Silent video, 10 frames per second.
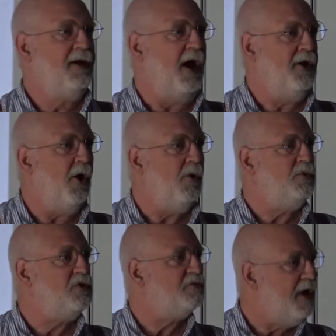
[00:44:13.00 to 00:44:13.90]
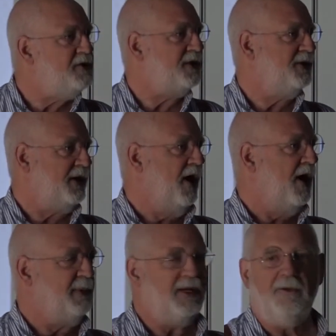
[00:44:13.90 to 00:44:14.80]
an old grunt in the
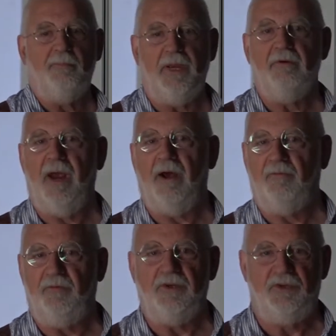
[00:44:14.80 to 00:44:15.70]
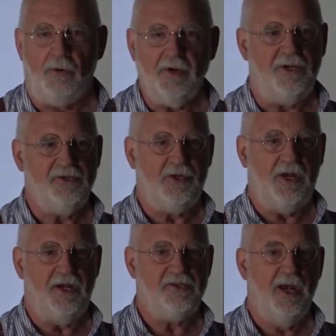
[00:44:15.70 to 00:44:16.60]
army that had been around for donkey's
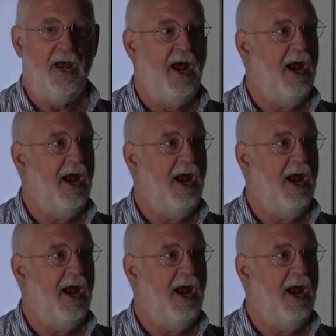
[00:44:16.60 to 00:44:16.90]
years,